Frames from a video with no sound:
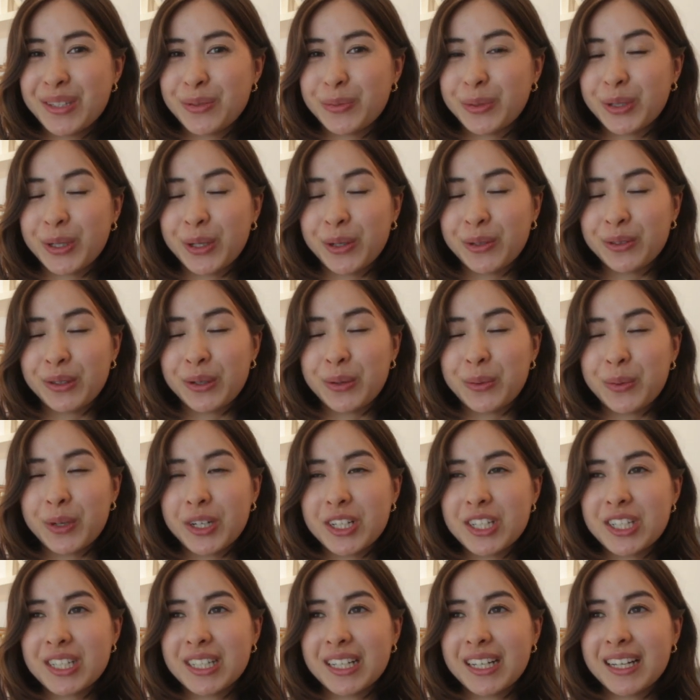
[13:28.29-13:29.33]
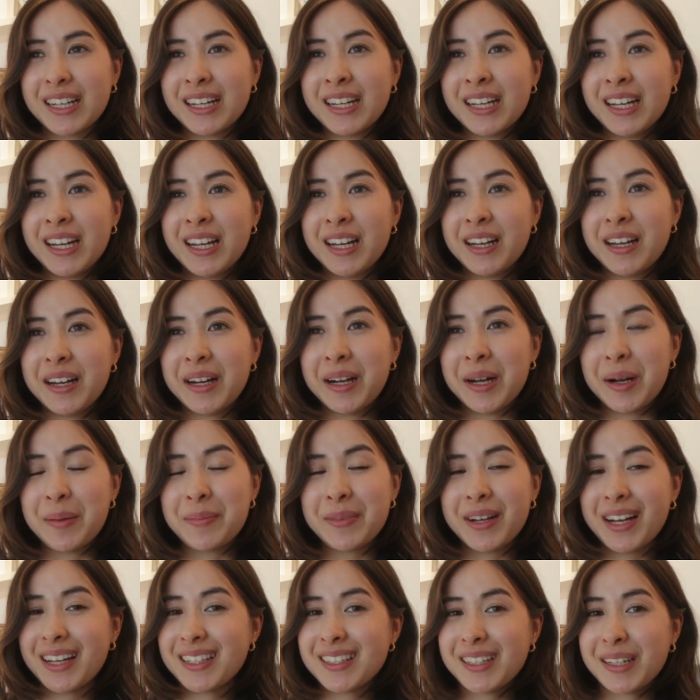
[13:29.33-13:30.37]
We're currently watching um,
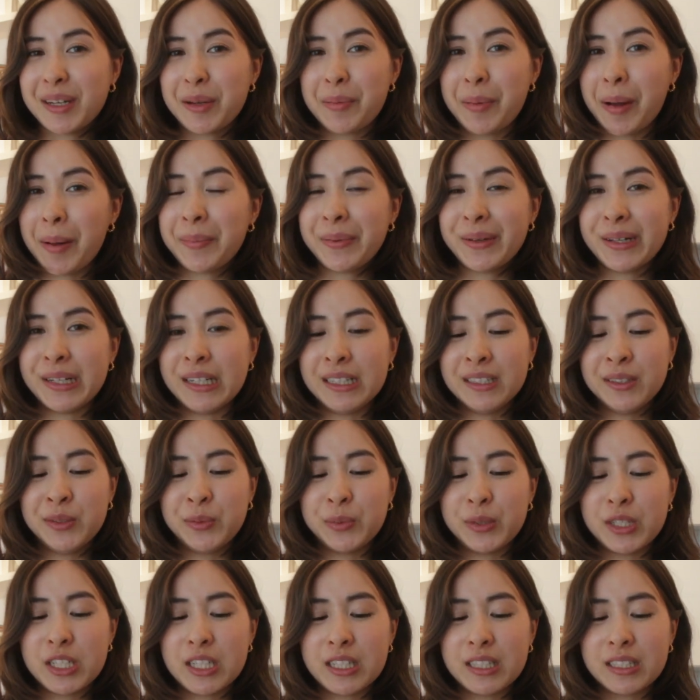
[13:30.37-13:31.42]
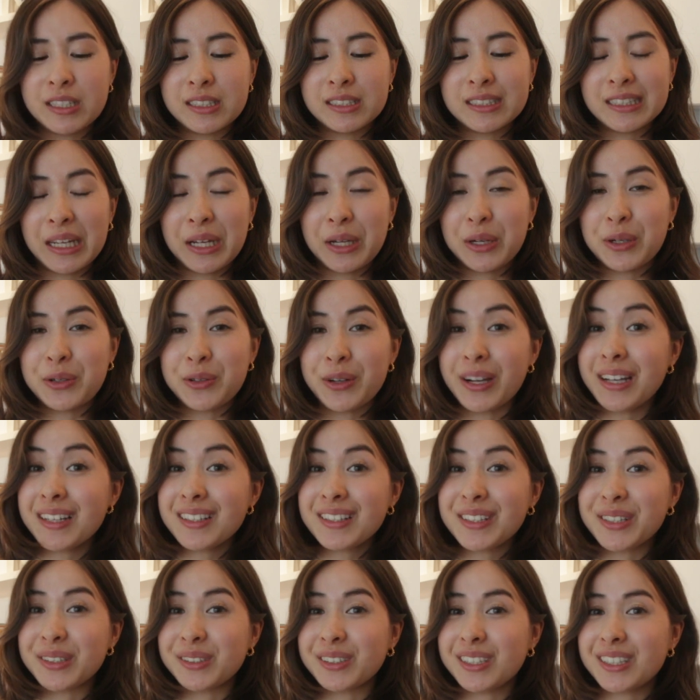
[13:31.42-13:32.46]
Casa de Papel, which is a
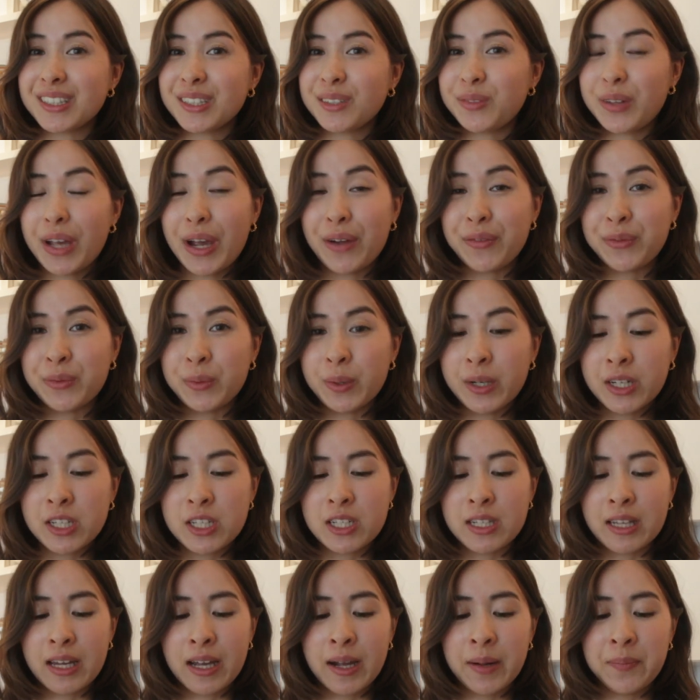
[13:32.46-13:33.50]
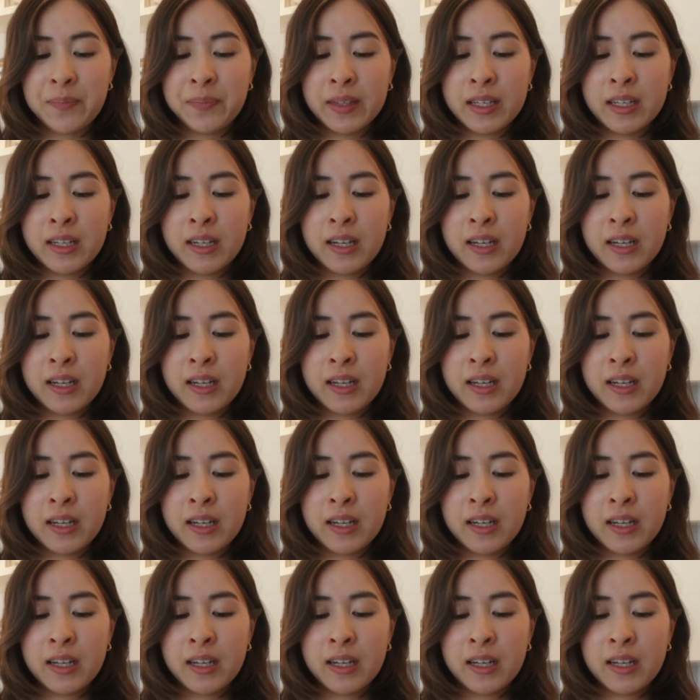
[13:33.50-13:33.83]
great series if you haven't watched that.